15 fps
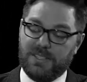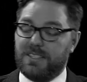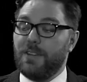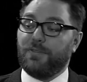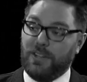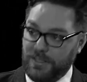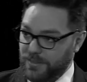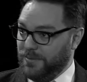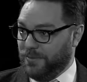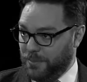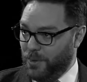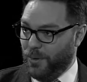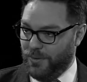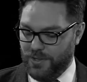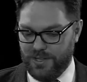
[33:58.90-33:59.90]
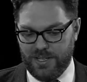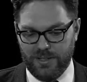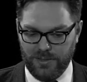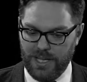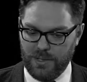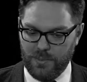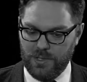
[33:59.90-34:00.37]
different from Whole30.
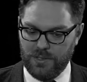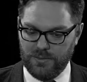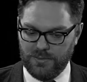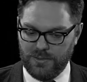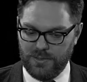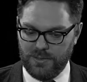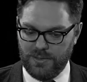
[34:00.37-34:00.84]
You're like, well,